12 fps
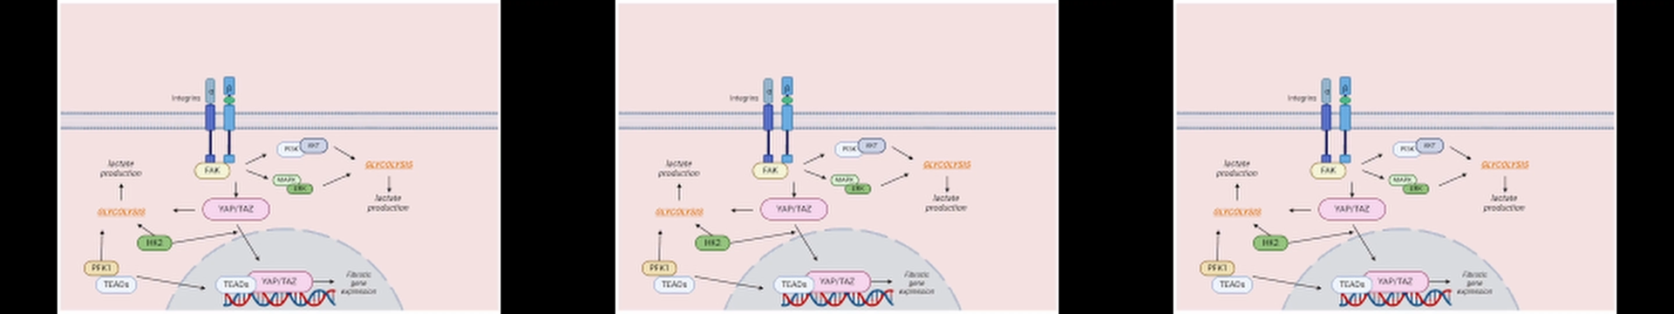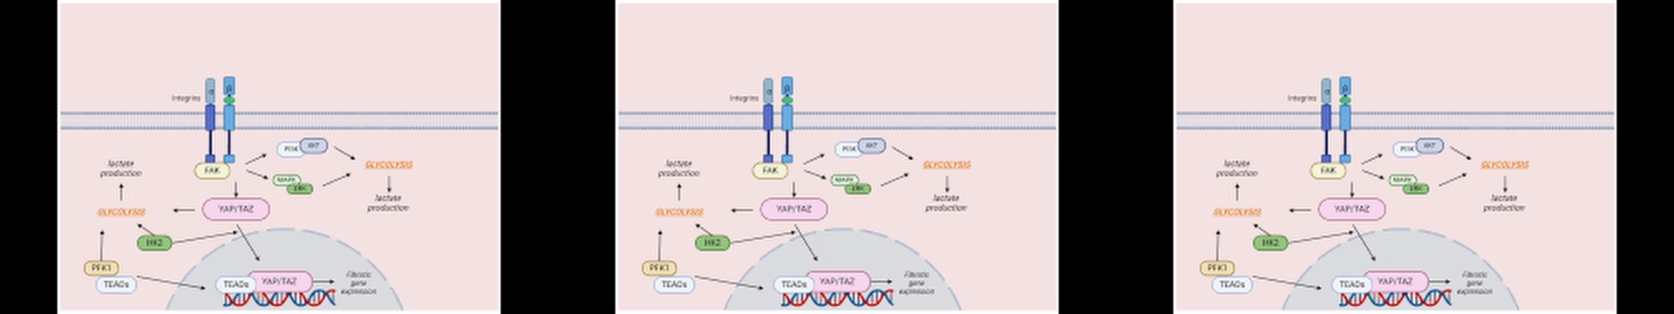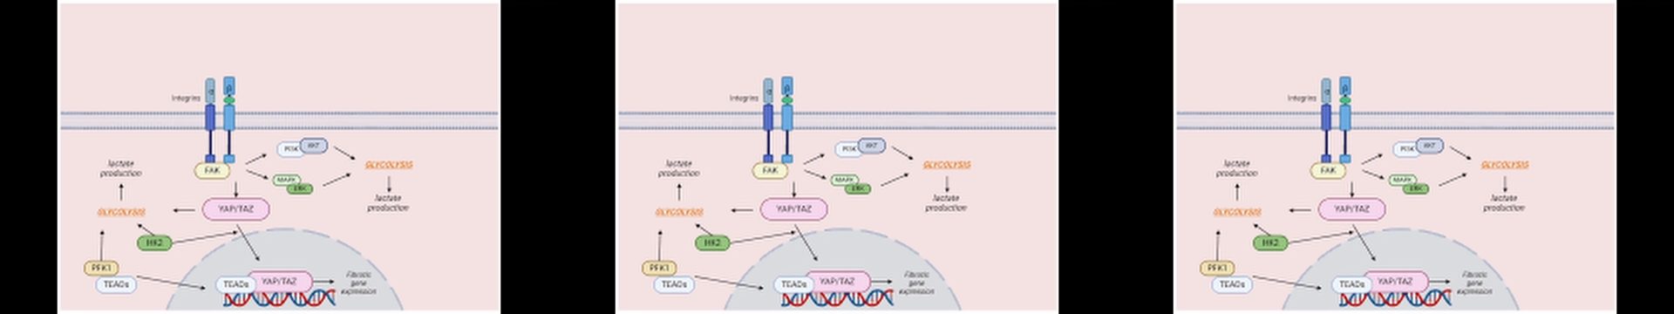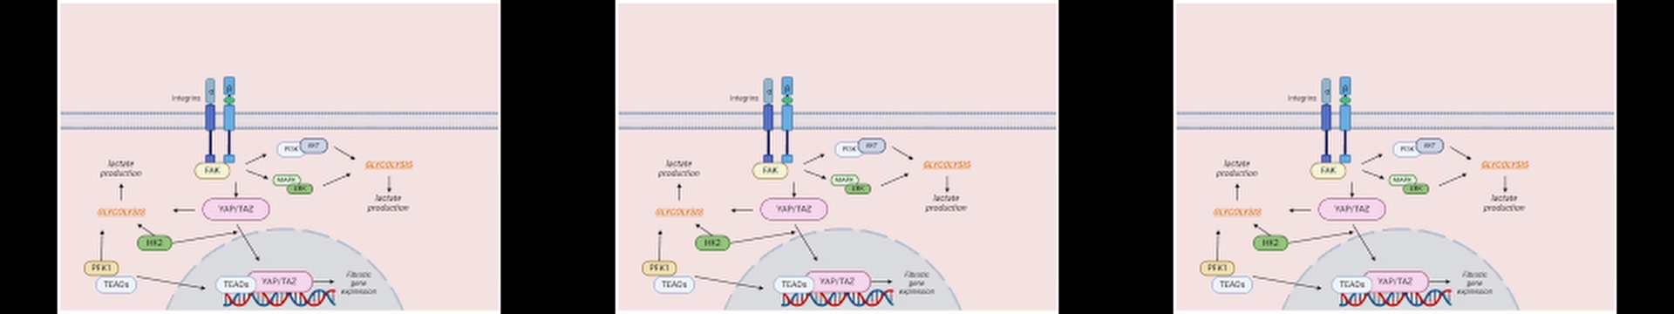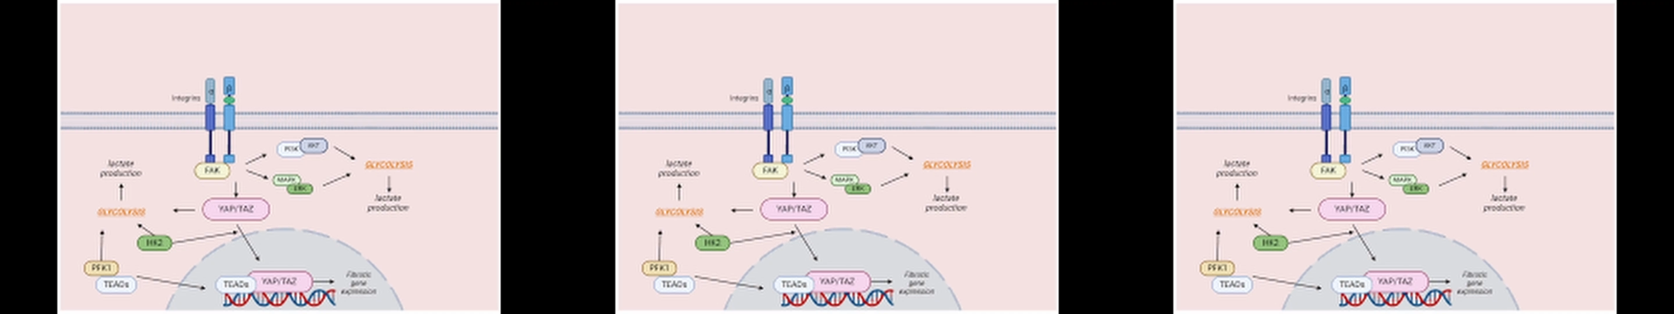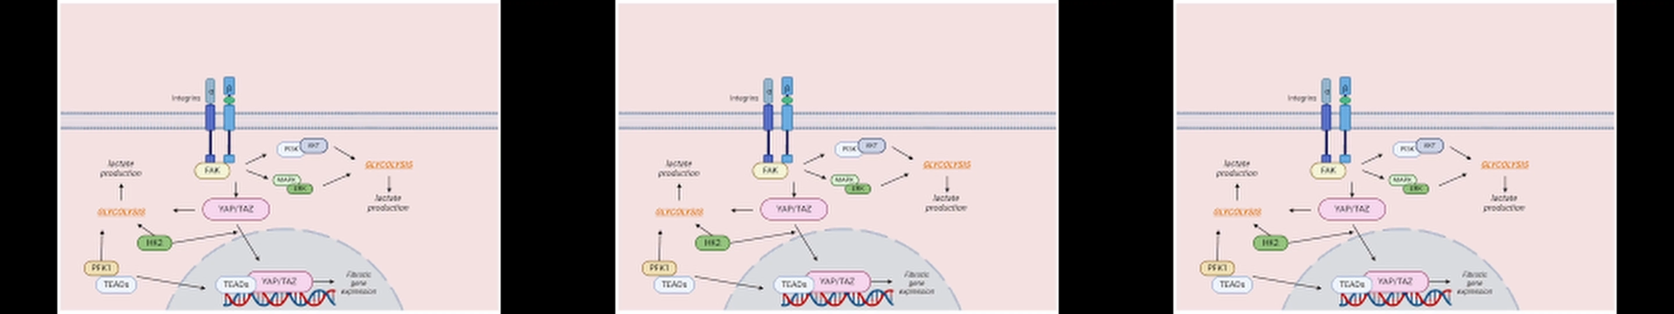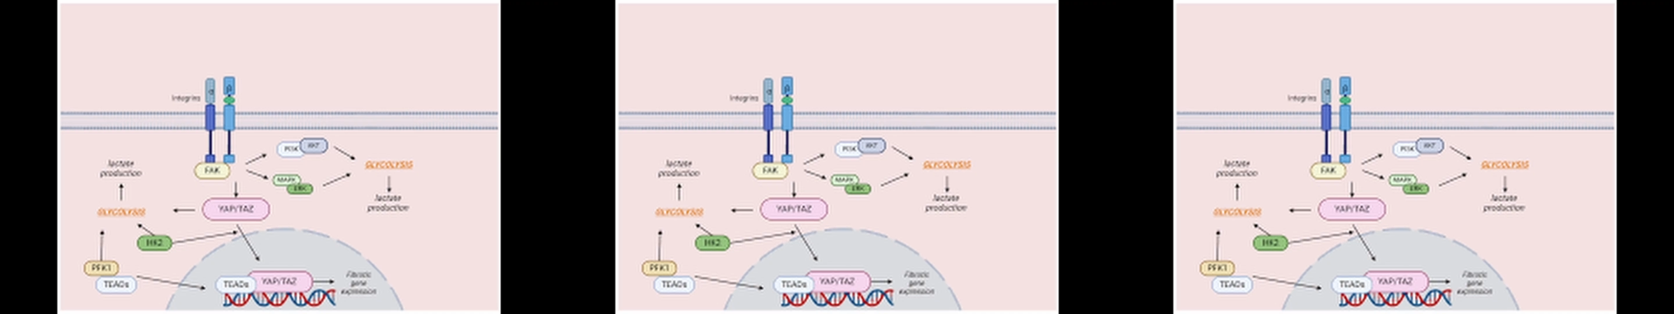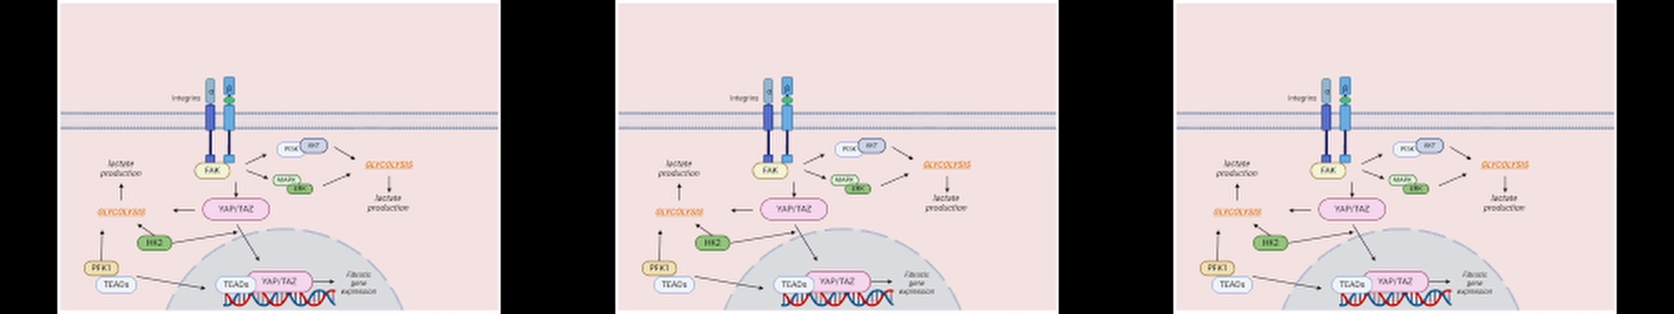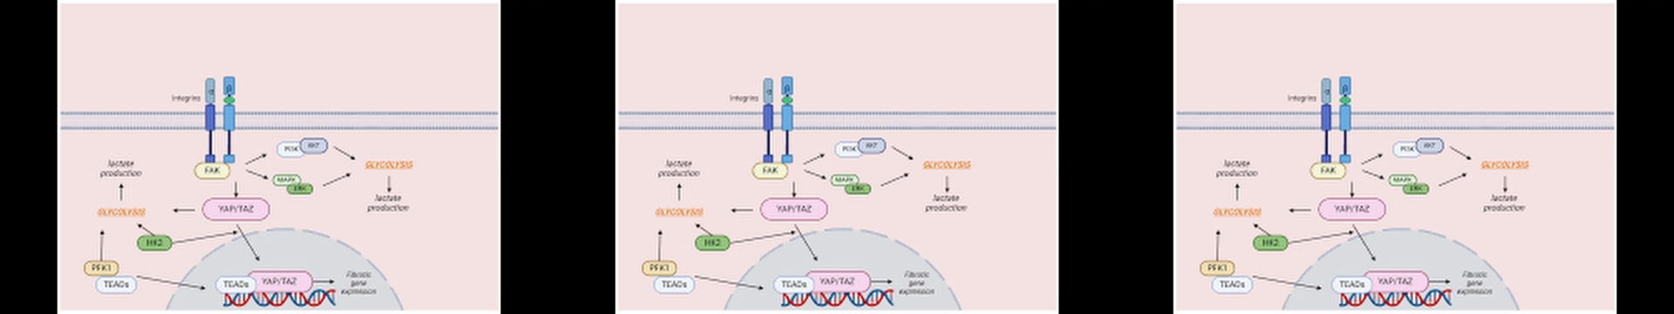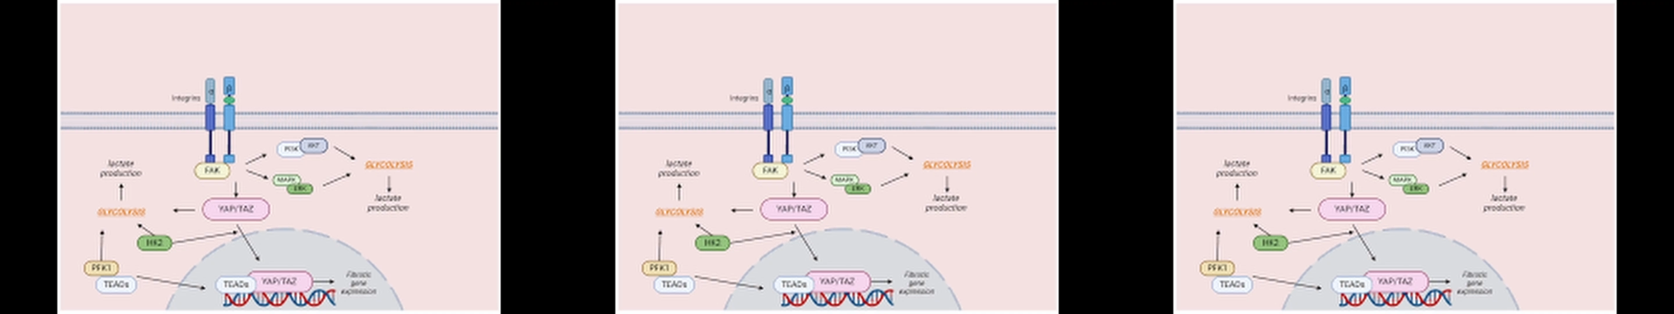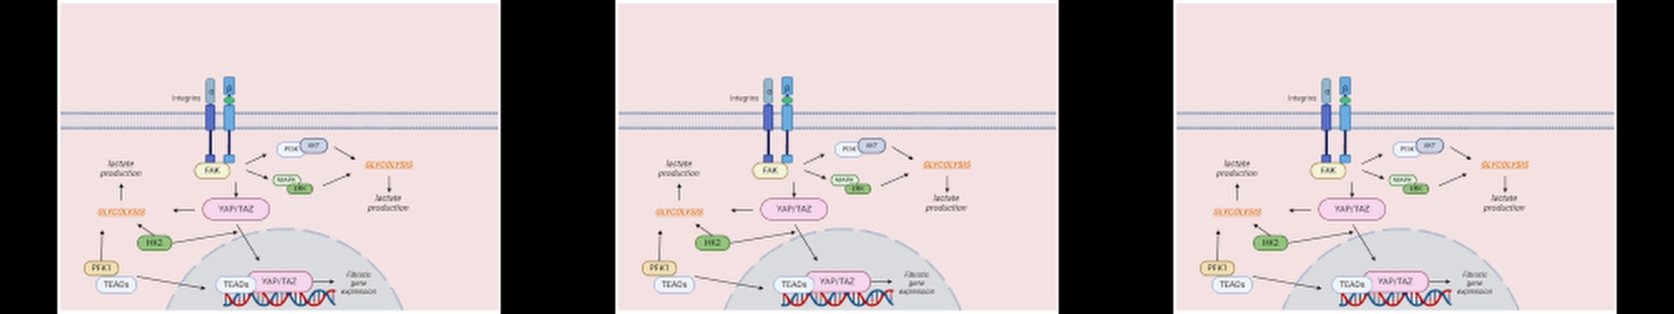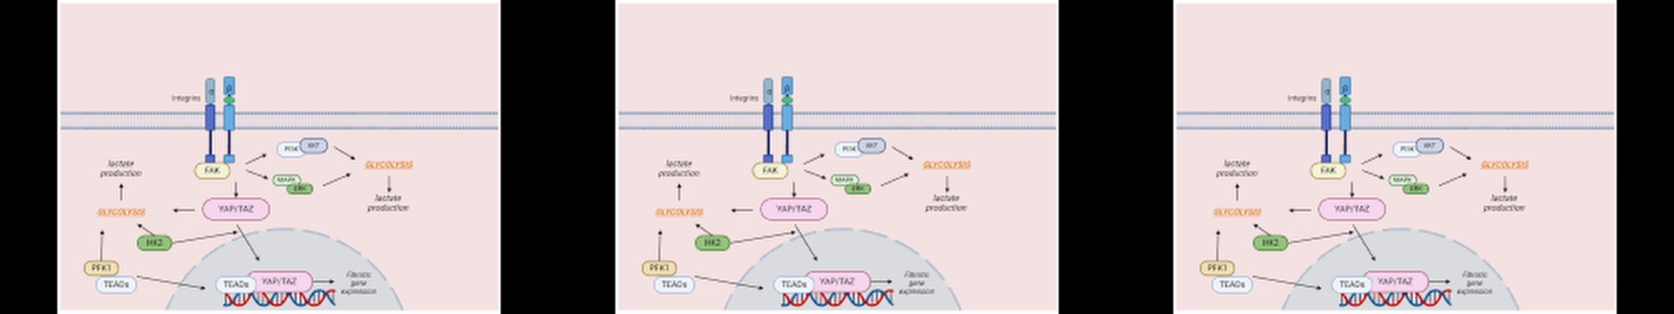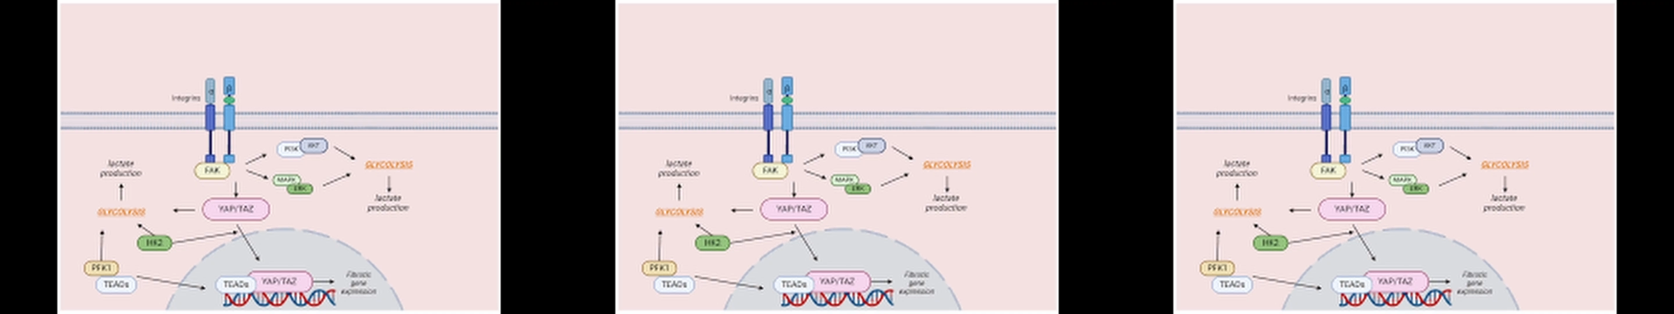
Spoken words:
Nobody's mouth can be seen.